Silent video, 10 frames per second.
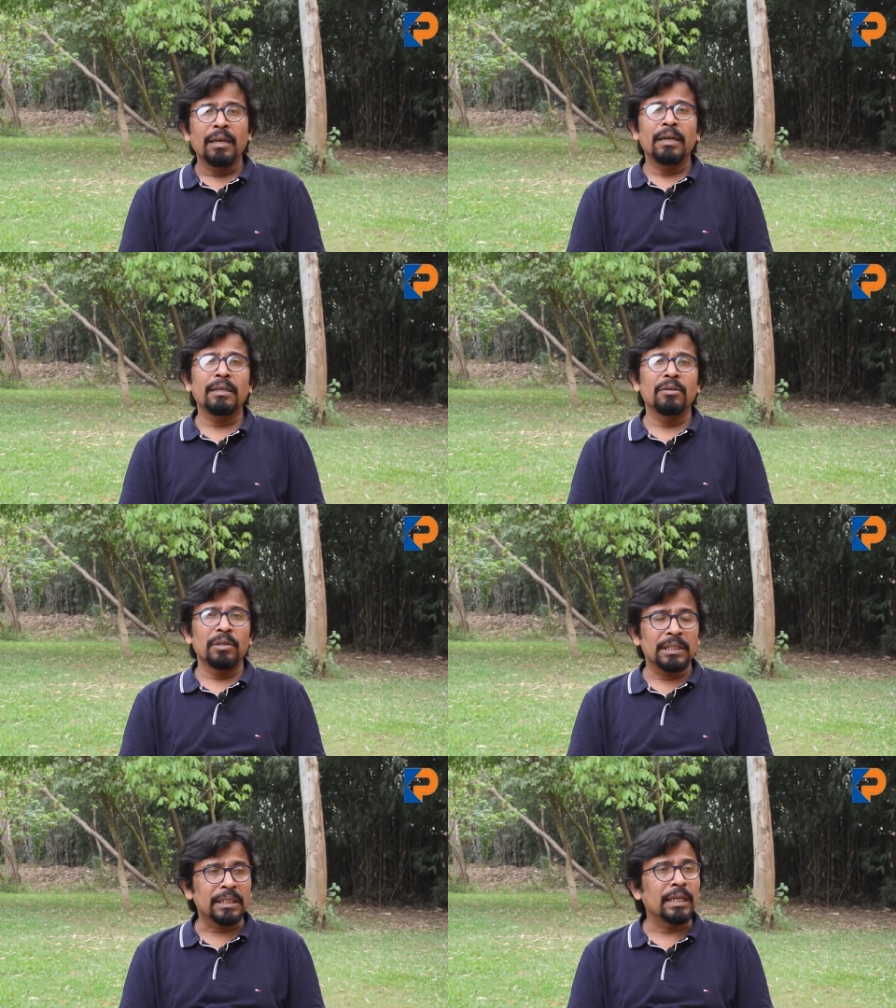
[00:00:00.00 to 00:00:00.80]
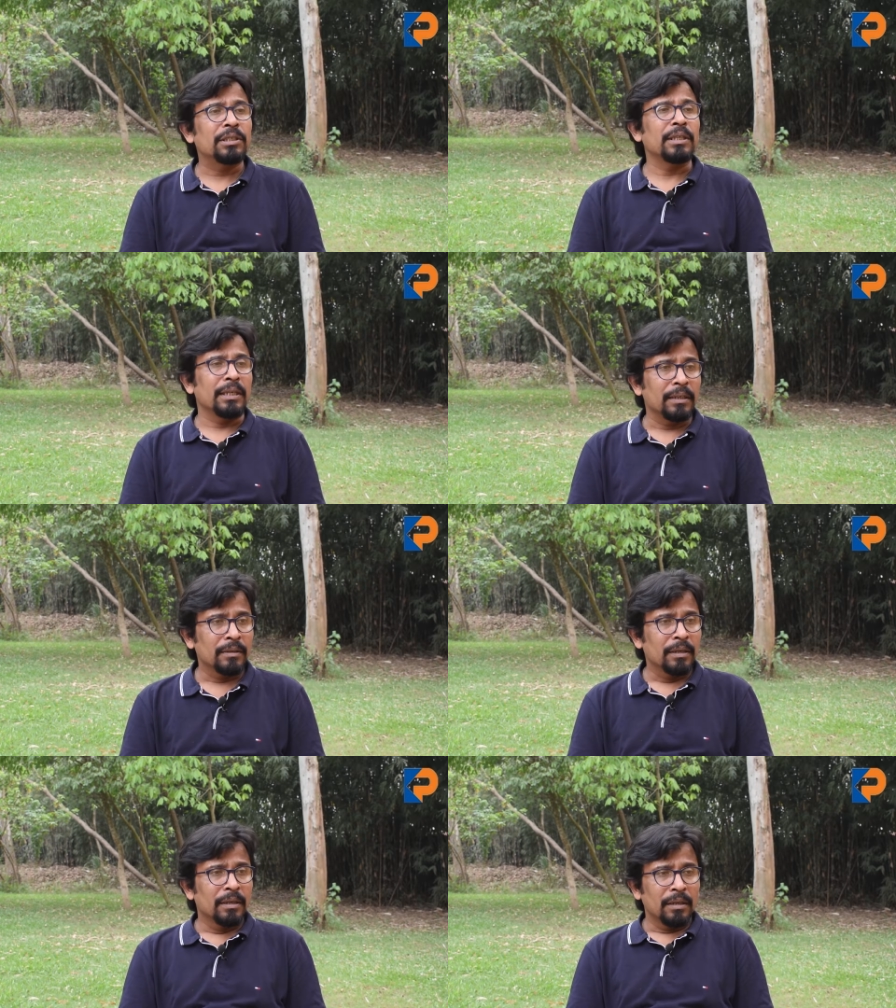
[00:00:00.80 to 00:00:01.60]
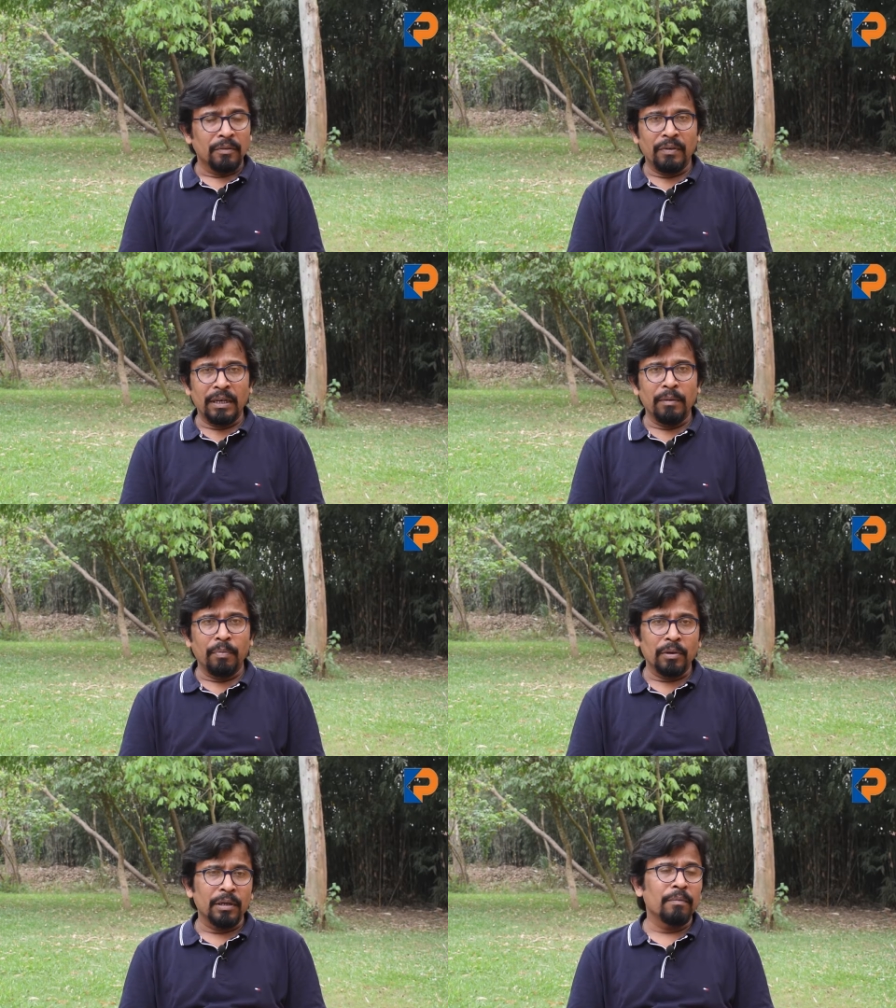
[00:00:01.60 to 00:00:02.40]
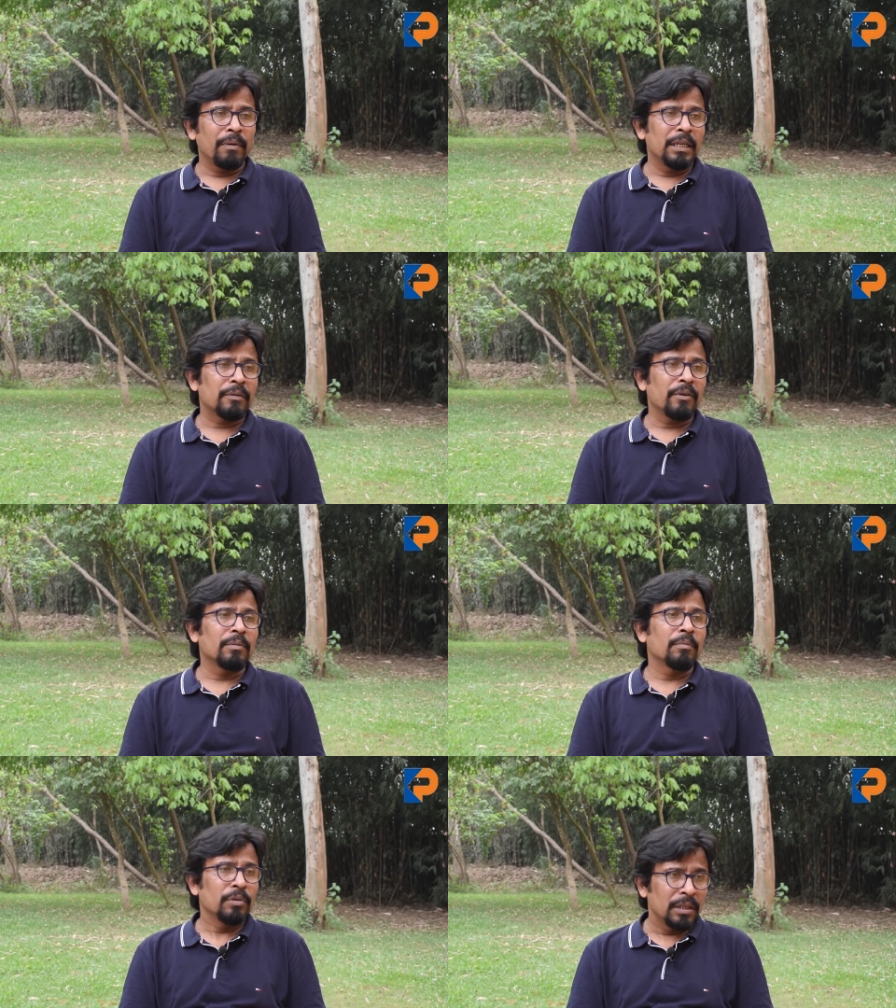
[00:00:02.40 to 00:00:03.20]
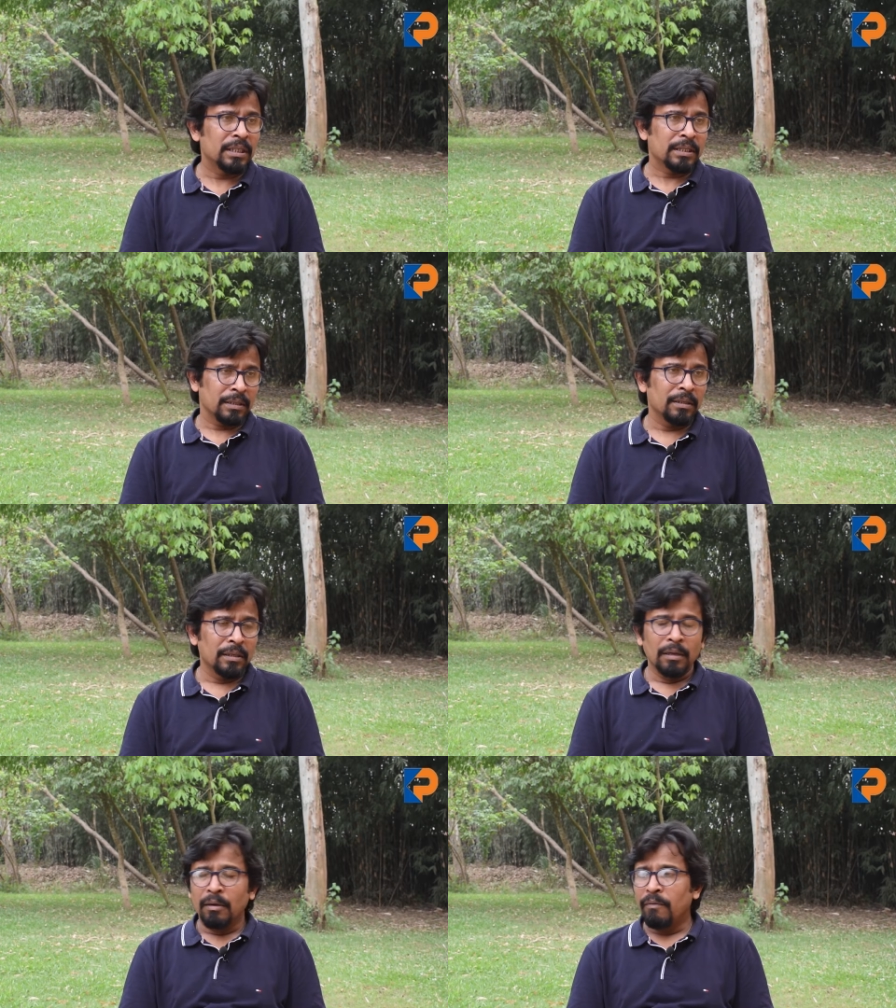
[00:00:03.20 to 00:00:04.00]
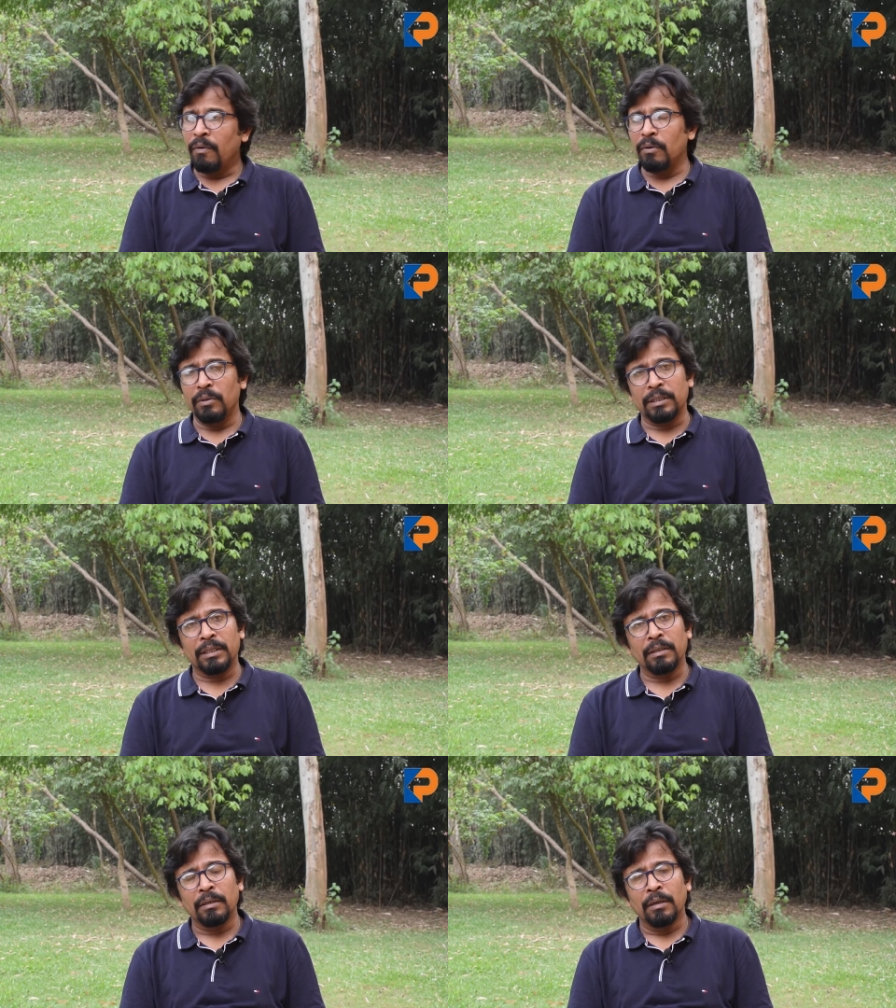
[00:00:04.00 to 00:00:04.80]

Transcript: It is known as Sanchi, very important place from the Buddhist followers.